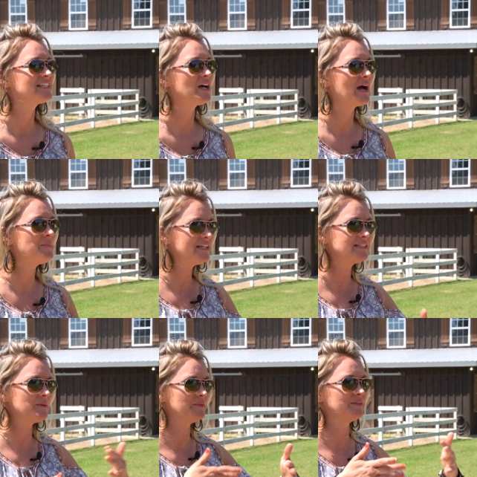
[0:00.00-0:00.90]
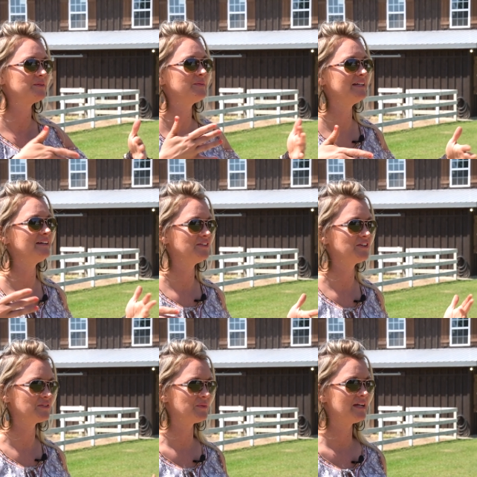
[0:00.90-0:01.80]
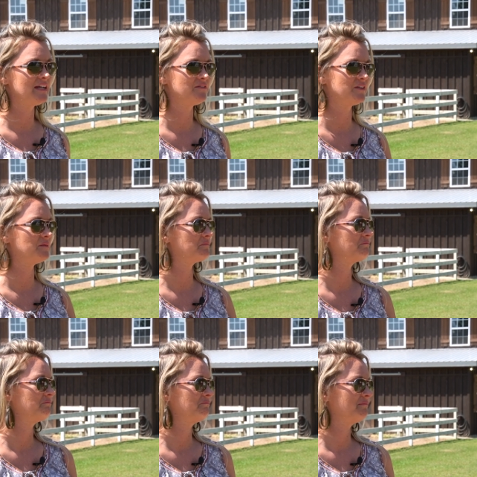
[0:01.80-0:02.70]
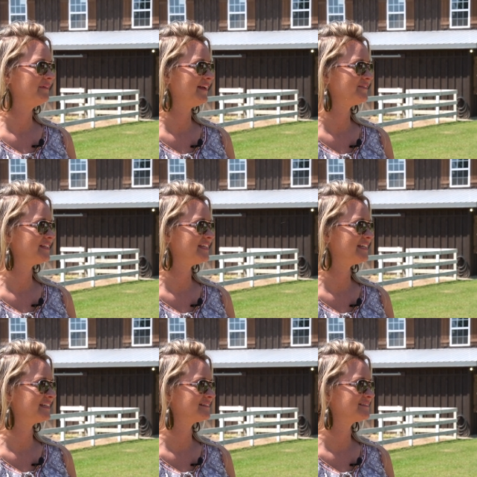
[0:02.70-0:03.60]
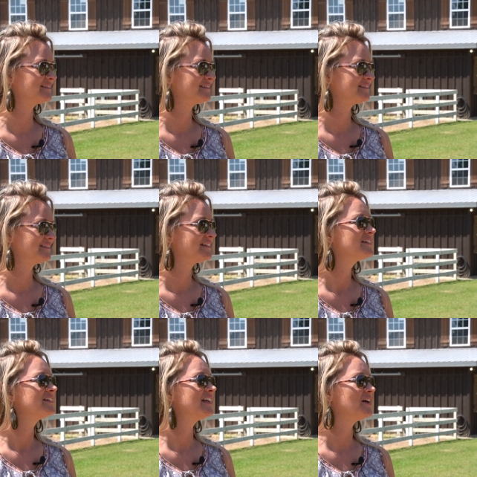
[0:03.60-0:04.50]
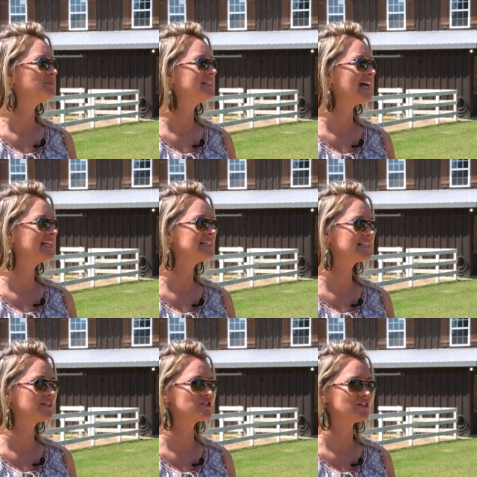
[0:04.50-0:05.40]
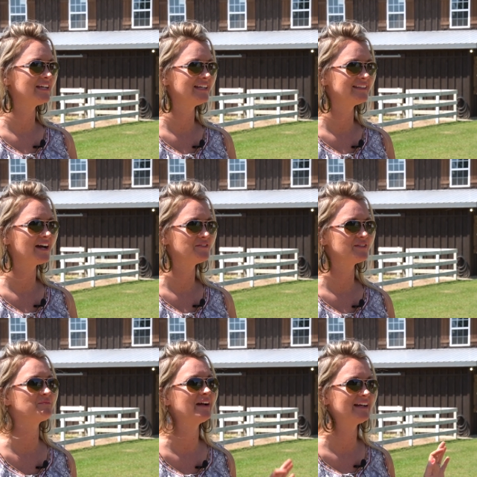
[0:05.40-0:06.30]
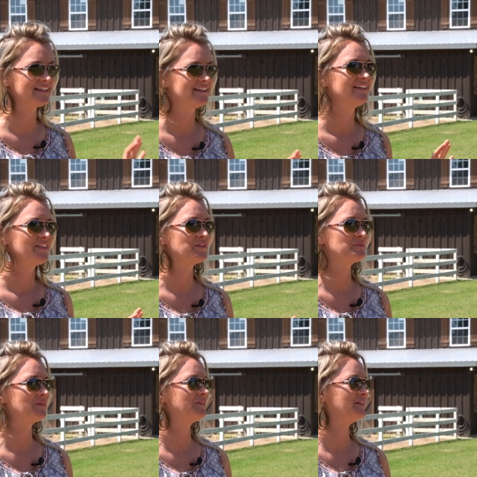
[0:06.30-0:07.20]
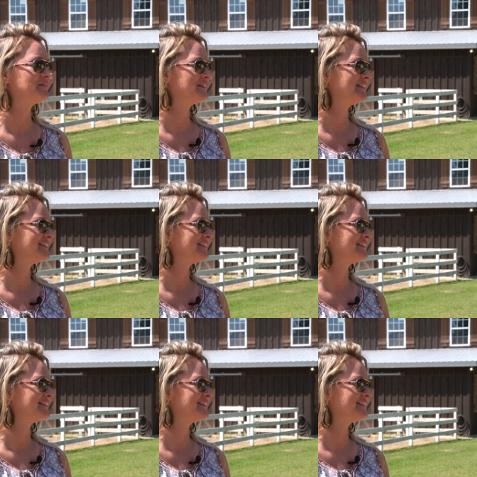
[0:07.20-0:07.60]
so I picked up a little bit along the way from everything. You can do it all. Yeah, but 90s country, that was my that was my favorite.